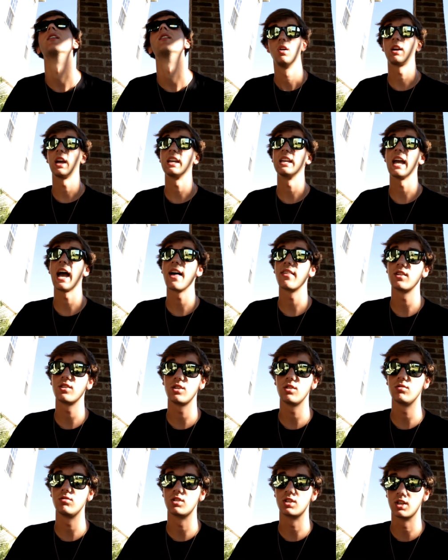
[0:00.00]
Okay, yeah, the
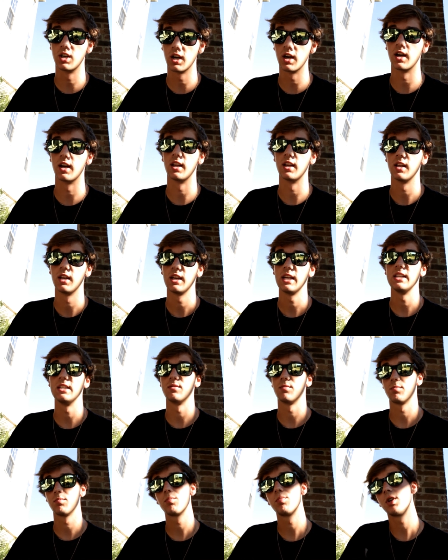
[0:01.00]
dude's good.
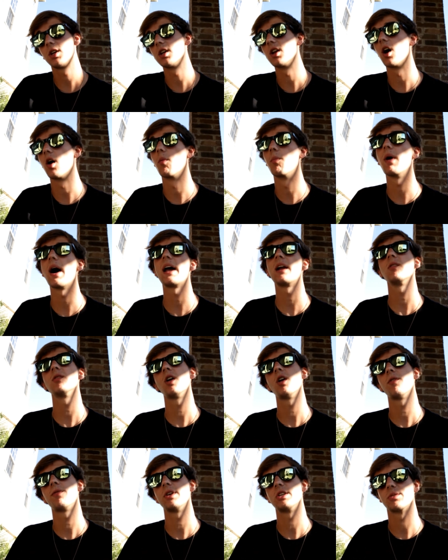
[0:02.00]
He's, you know, but I don't
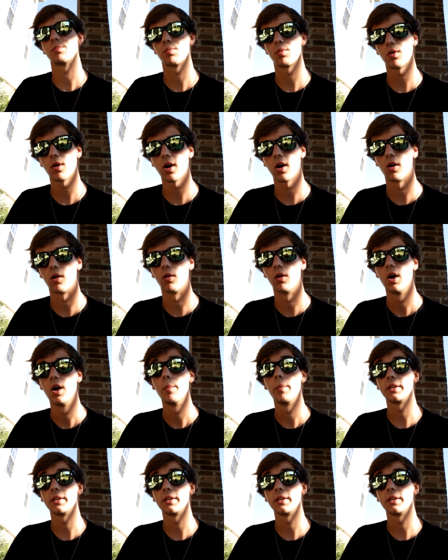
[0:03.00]
know if he's pro.